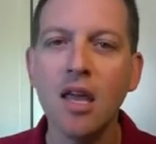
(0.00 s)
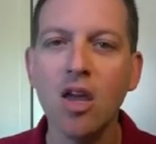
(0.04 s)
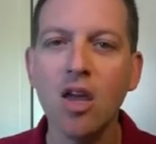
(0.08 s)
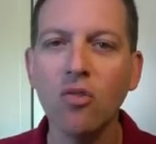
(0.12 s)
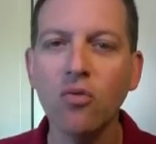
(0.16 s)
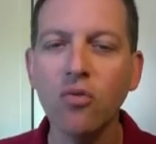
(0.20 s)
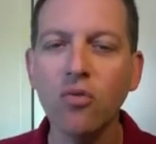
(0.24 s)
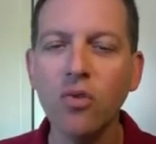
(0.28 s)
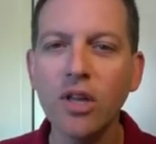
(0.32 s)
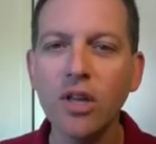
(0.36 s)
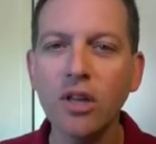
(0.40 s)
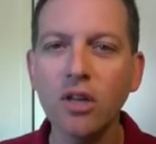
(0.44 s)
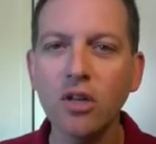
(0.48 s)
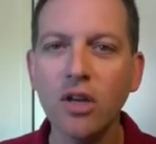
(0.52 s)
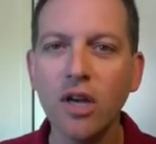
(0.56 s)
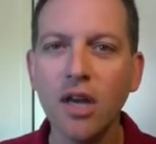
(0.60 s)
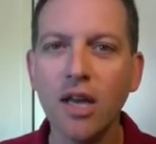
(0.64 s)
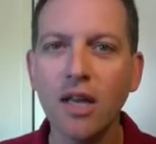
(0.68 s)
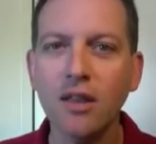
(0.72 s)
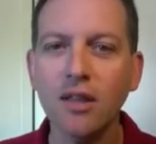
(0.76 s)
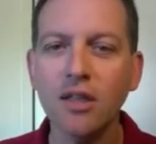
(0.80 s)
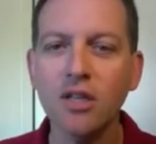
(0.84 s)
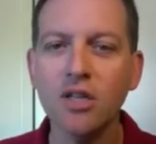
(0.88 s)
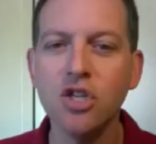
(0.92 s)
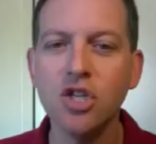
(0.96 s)
If we look
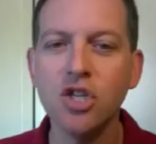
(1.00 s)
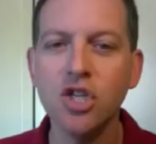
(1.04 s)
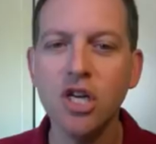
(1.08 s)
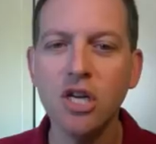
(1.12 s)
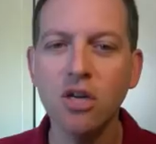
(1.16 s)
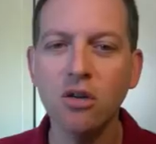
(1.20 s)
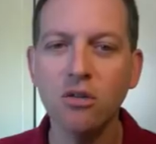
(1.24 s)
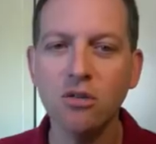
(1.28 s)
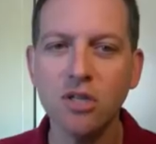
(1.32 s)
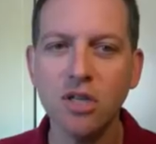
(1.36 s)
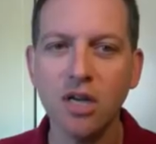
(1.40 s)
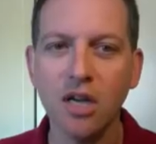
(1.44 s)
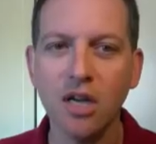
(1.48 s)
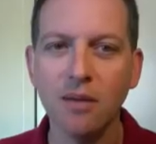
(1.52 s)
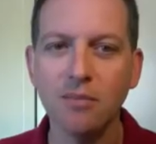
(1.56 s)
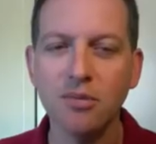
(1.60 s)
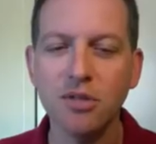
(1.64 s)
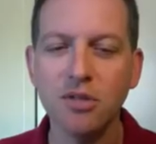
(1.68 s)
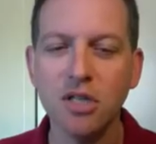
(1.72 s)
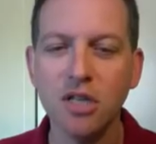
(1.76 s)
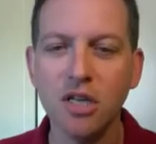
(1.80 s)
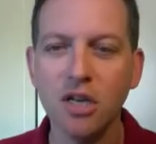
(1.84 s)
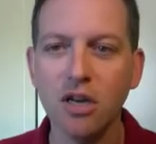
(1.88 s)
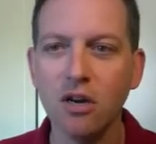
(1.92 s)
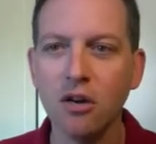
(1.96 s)
at the
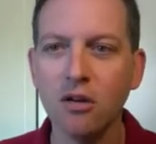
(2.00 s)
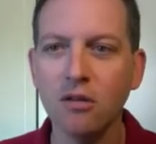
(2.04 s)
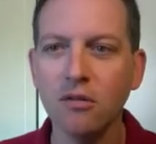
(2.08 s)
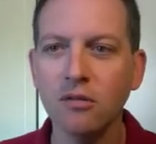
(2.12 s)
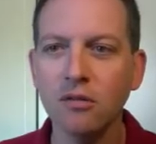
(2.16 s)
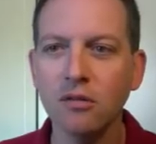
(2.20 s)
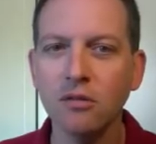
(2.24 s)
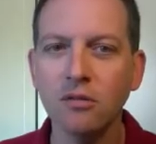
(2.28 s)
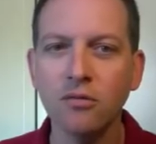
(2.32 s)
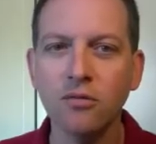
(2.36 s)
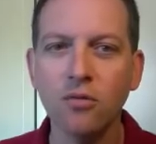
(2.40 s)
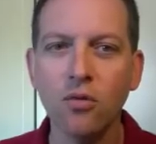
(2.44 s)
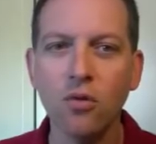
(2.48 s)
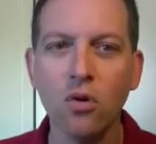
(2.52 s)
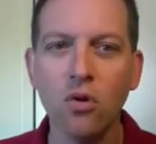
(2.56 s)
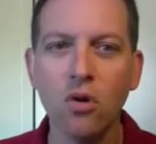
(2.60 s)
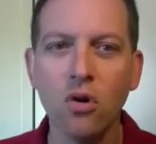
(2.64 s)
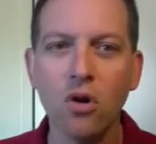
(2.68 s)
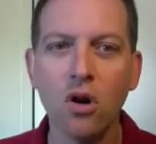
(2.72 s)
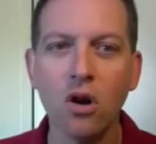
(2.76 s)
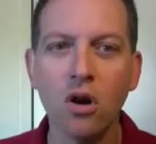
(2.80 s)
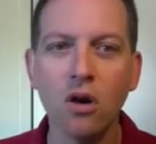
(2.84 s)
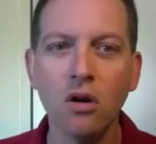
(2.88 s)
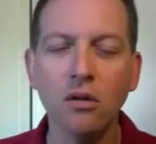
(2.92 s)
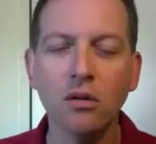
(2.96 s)
genotypes here
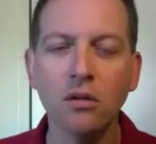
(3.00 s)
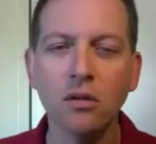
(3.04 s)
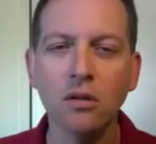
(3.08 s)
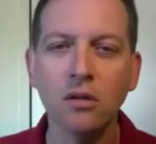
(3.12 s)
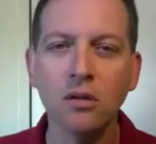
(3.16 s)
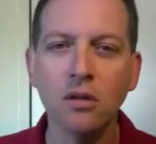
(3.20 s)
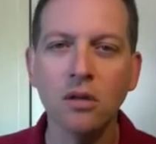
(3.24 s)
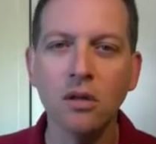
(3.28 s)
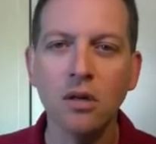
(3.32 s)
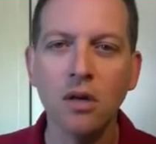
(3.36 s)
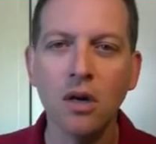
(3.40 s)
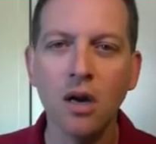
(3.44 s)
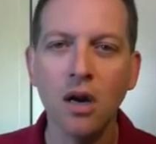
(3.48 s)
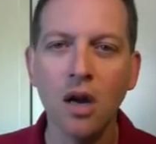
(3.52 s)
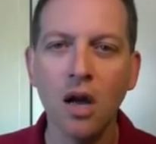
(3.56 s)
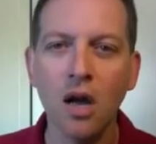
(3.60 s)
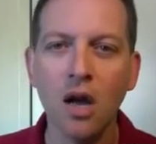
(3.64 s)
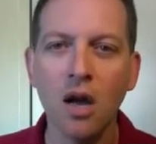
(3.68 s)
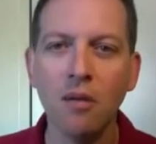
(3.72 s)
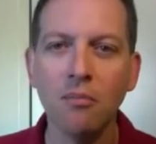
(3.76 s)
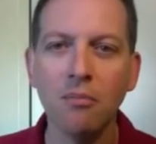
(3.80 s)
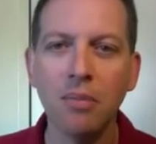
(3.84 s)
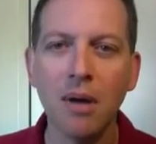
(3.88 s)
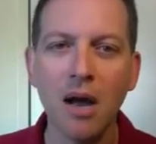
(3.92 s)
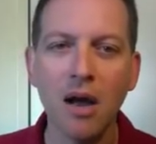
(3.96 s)
for
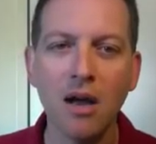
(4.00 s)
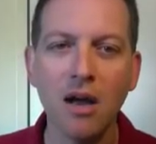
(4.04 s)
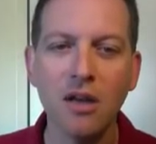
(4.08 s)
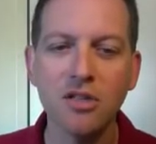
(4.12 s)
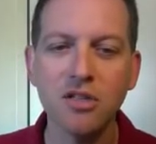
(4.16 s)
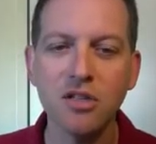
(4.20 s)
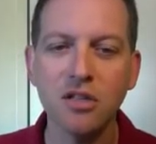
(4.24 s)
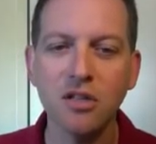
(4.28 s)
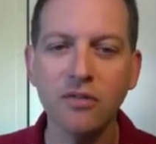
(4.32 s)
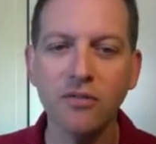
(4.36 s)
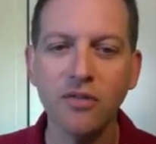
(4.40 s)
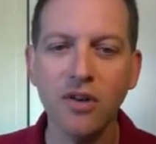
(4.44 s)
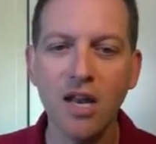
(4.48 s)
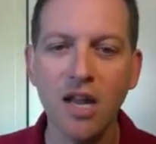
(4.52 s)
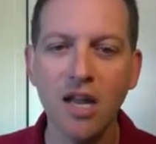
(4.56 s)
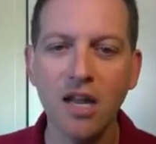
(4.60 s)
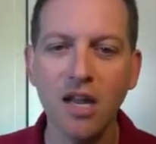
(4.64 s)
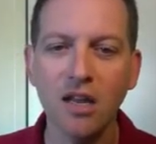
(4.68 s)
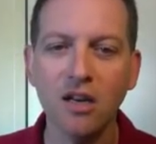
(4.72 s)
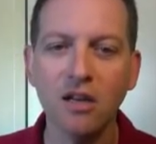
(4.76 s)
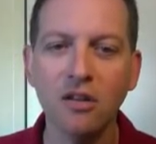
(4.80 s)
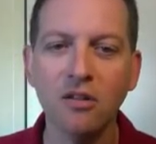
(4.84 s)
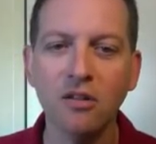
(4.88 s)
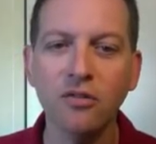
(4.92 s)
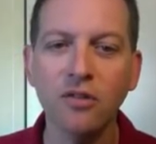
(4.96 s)
um, positive and
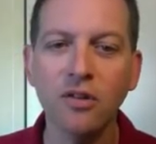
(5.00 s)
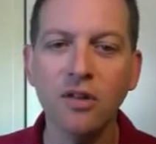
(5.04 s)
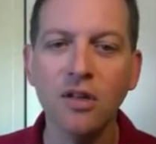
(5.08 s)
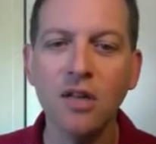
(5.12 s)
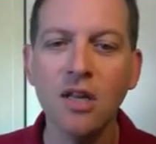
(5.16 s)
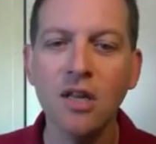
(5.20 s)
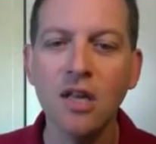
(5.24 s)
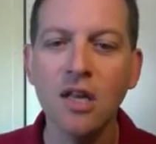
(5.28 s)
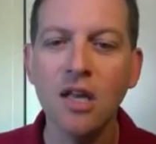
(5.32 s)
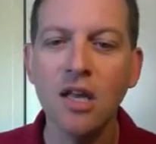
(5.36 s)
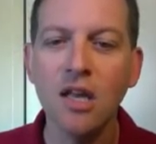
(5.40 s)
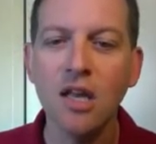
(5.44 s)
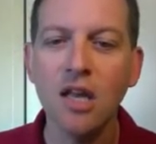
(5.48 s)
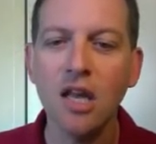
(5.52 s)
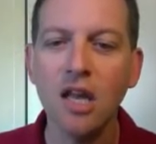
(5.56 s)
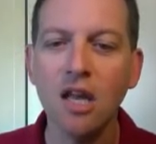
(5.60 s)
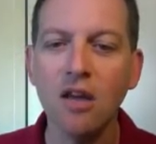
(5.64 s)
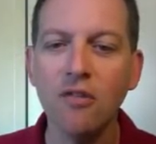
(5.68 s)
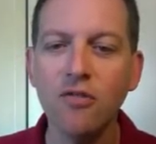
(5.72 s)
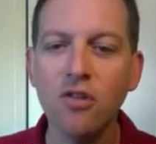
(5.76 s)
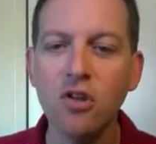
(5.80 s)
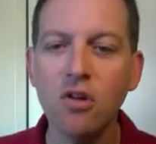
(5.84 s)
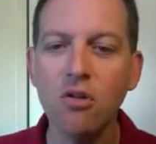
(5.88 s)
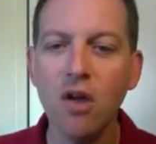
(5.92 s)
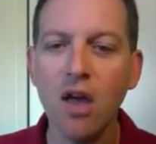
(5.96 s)
negative,
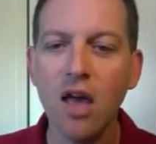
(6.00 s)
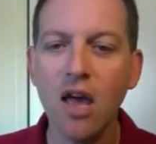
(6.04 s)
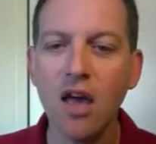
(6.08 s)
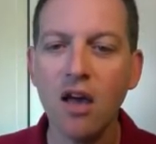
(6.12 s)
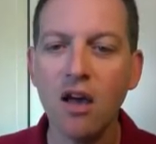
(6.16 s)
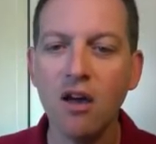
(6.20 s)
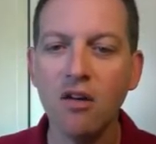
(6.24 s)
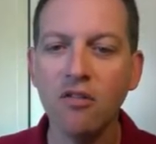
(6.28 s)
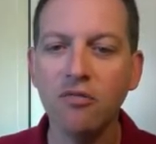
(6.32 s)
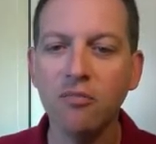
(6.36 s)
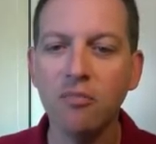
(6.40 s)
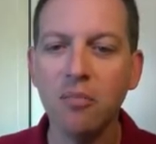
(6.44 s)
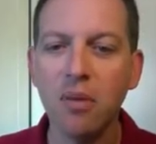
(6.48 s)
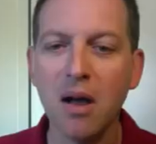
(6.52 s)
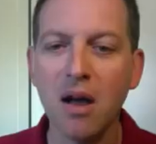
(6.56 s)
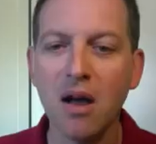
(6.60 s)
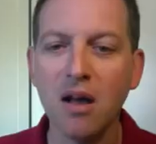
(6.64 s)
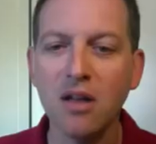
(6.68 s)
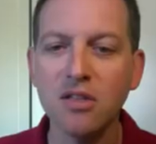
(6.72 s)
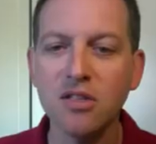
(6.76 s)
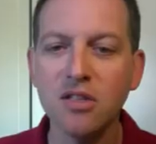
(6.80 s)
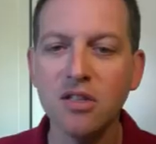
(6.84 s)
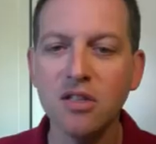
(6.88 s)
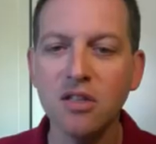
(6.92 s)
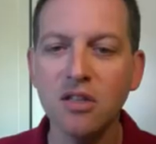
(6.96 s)
if you have
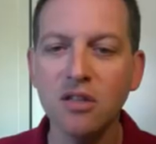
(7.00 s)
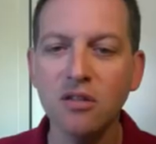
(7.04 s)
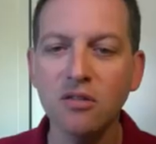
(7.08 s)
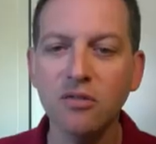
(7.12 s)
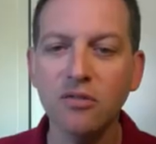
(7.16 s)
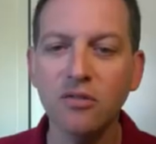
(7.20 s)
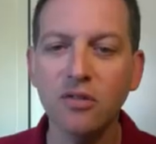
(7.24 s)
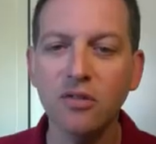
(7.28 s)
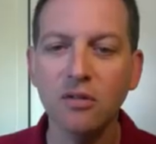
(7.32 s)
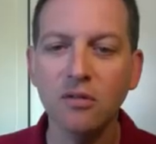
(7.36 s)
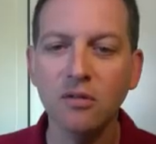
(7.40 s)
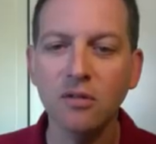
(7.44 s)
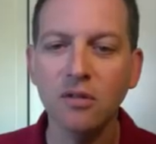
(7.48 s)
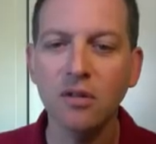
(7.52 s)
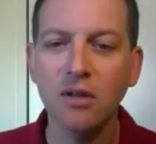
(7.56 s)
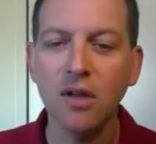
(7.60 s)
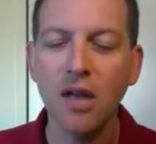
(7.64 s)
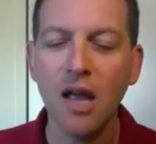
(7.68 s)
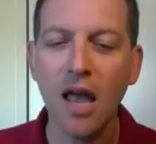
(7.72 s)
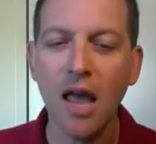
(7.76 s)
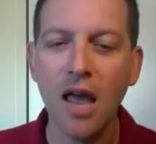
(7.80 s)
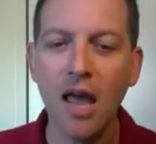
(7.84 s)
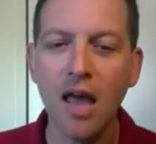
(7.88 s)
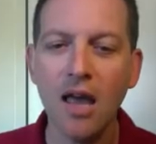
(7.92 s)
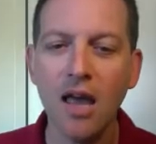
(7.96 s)
positive
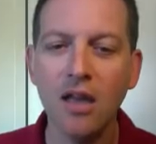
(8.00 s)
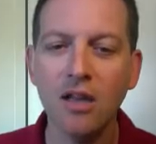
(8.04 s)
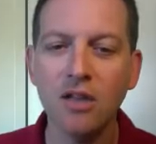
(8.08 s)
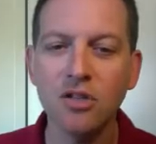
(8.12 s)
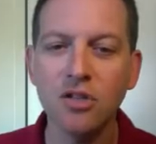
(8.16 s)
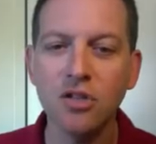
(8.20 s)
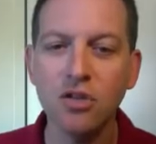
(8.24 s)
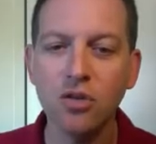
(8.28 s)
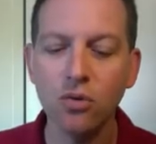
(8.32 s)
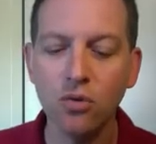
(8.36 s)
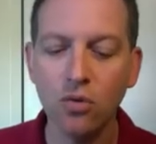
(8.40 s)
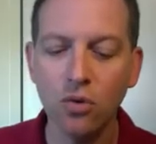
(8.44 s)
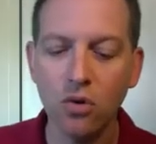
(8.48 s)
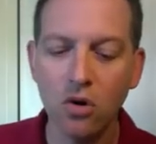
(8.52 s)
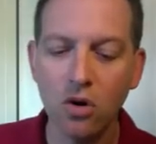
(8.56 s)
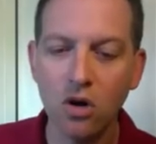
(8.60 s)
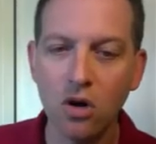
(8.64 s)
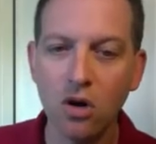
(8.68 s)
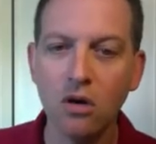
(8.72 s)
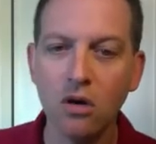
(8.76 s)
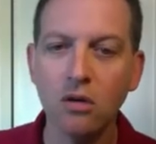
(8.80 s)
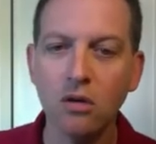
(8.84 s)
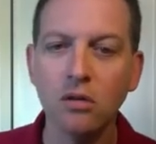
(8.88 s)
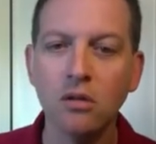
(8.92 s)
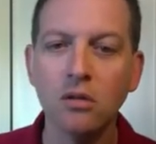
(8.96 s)
as
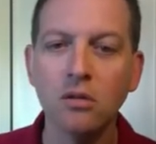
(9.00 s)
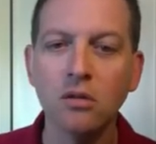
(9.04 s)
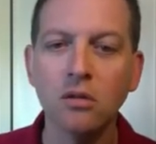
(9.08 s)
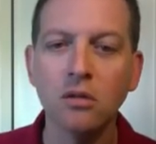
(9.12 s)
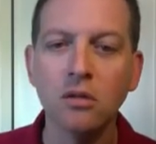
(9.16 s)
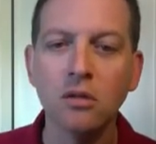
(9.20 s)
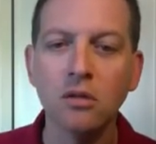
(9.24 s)
your